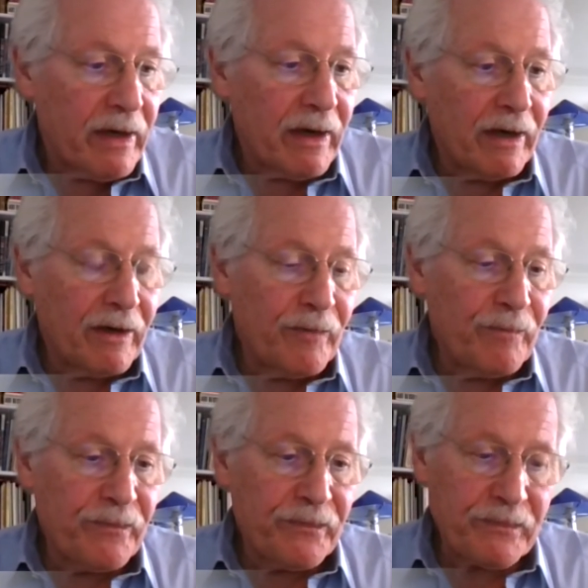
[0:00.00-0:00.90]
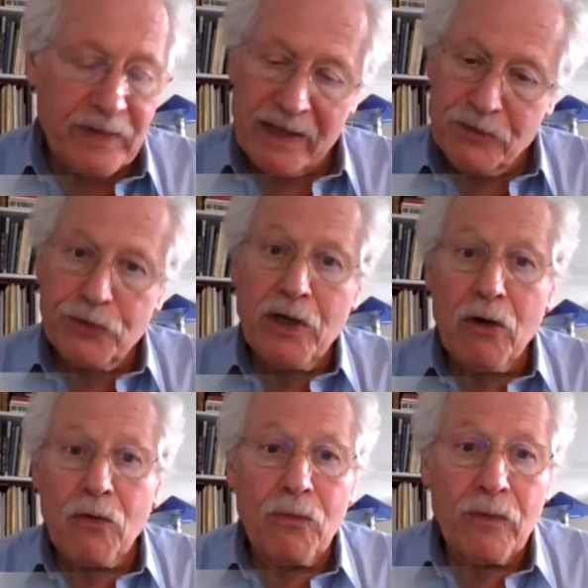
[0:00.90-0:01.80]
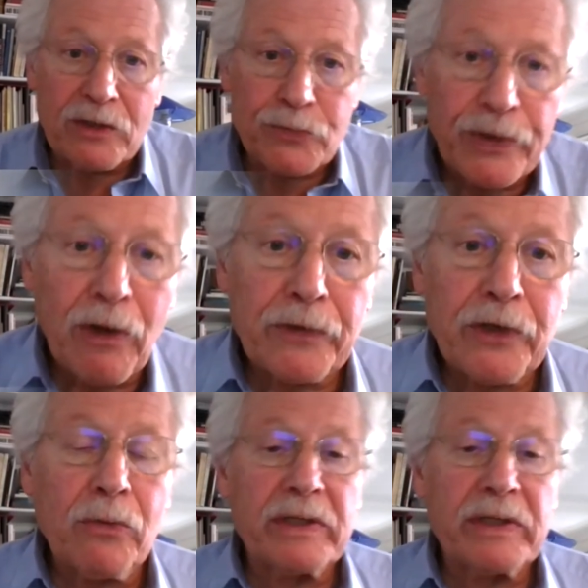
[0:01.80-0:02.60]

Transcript: As you know, as we all know,